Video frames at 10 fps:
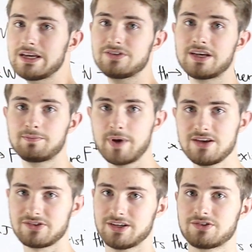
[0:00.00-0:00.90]
is a
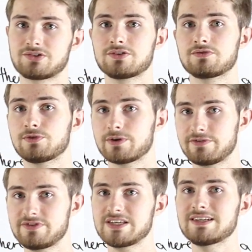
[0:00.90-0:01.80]
basis for
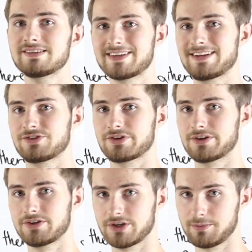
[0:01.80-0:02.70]
v
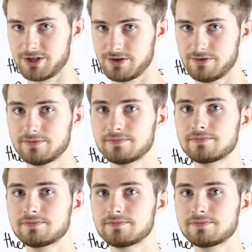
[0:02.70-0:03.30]
tensor w.